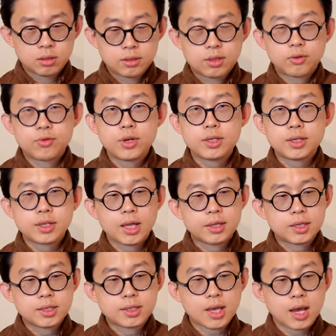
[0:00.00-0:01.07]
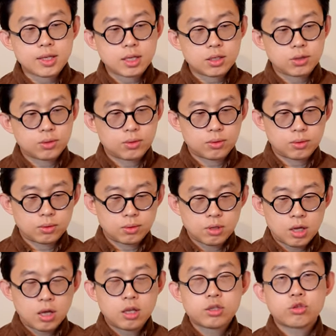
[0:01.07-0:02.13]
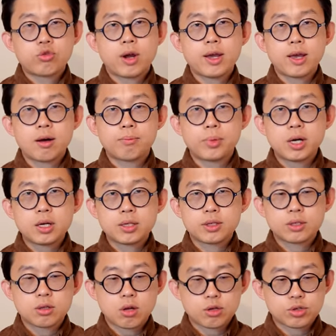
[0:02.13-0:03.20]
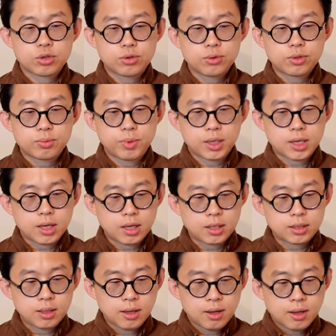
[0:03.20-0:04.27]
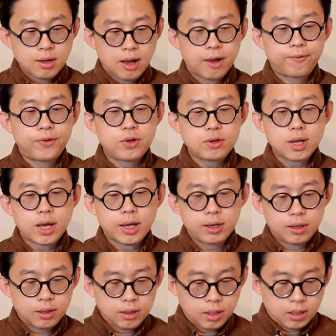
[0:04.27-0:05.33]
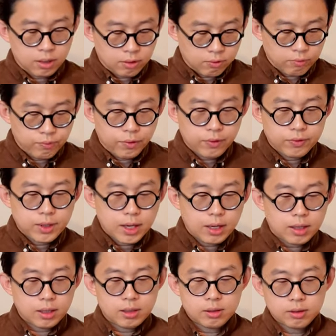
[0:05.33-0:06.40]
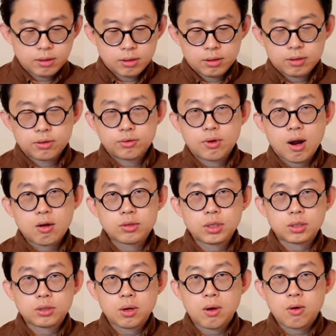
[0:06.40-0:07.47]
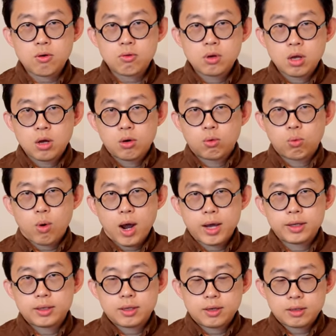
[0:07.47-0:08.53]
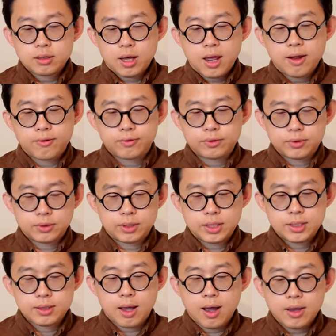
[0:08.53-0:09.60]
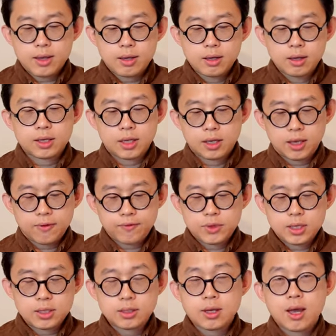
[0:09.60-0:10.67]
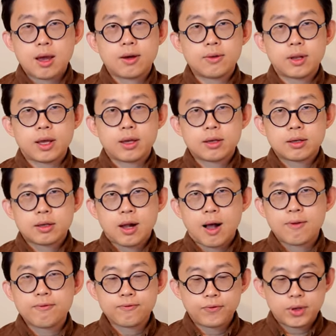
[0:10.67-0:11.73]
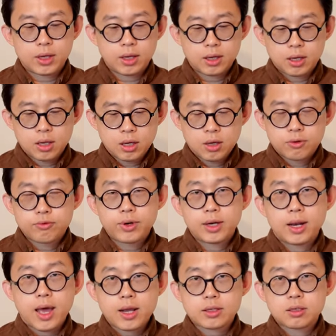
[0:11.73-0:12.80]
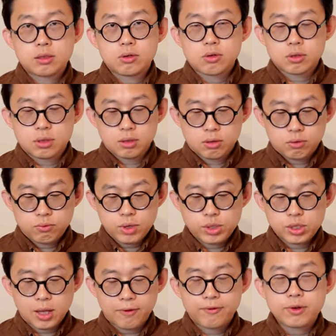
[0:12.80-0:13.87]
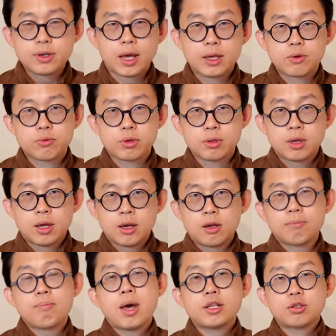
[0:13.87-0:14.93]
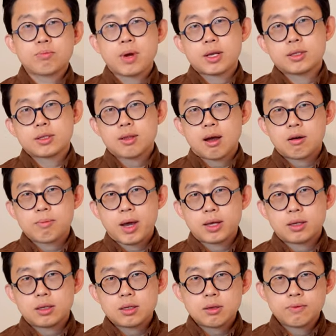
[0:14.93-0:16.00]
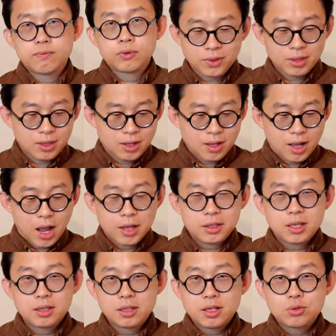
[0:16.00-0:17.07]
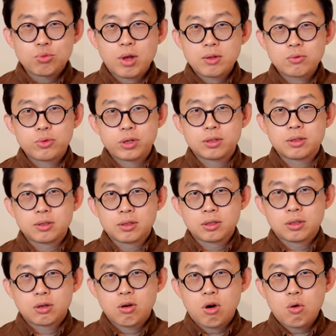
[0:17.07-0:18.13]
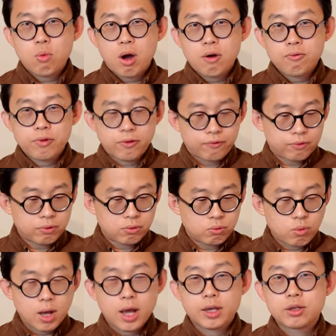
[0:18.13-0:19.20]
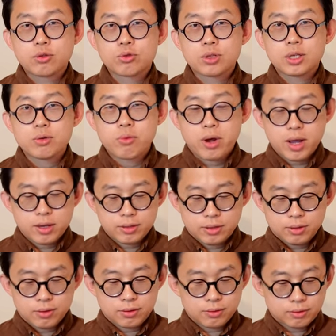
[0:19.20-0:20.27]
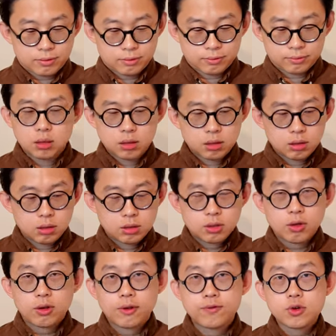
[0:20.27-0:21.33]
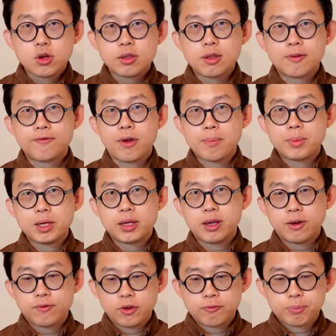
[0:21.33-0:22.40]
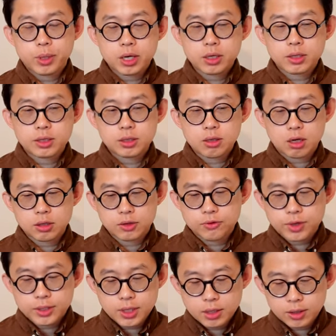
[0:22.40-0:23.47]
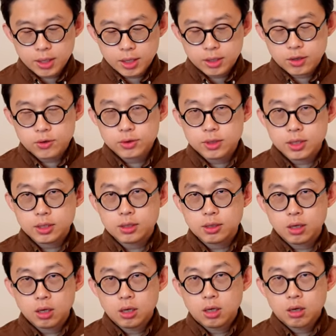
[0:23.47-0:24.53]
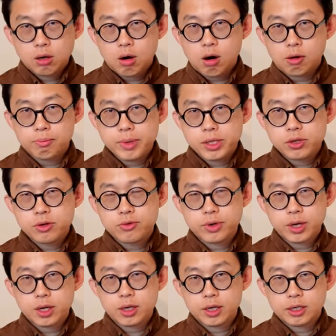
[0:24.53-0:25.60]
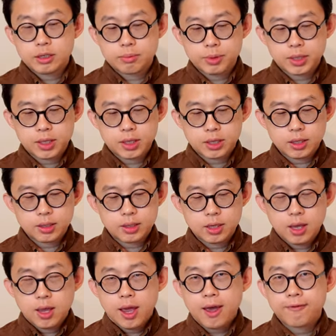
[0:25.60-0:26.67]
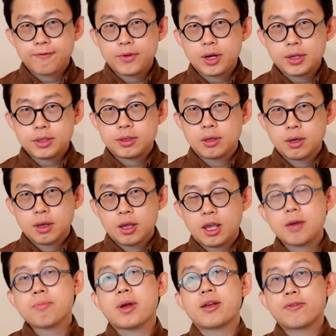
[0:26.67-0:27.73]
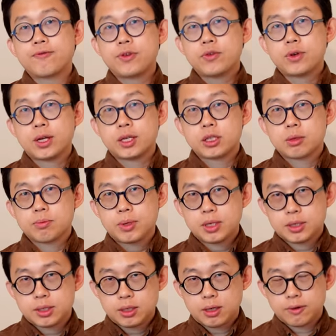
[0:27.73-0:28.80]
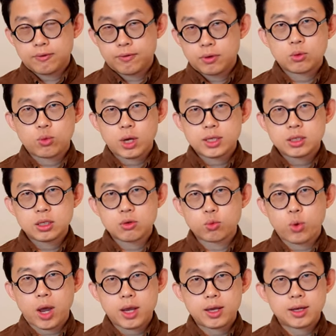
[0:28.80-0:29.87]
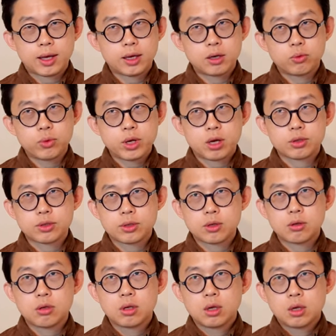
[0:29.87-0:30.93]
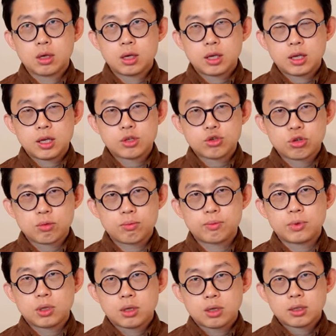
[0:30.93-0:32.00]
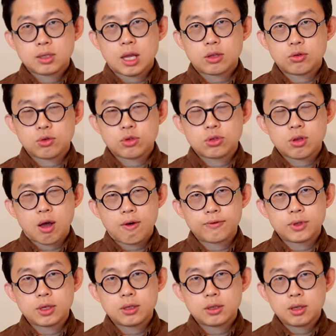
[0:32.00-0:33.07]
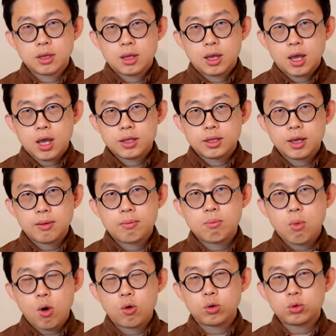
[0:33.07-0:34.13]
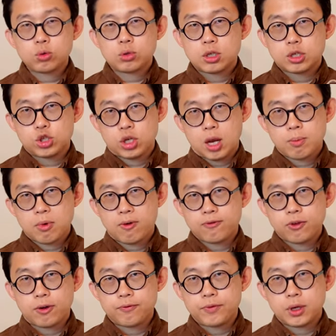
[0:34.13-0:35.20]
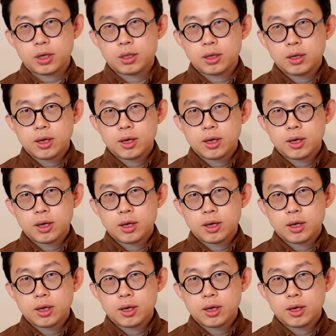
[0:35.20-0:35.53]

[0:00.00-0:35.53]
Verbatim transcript: The reason I decided to try out Birkenstock shoes because I feel like with their rounded toe, wider kind of design, it gives this kind of like comfy, relaxed look, which I feel like it would match my style better. I think this one would go well with what I usually wear. So, so if you're not familiar with Birkenstock, the reason they use this cork material is because at first it may feel a little bit stiff. Once you wear it like a week or so, it should start to soften and then mold to the shape of your feet.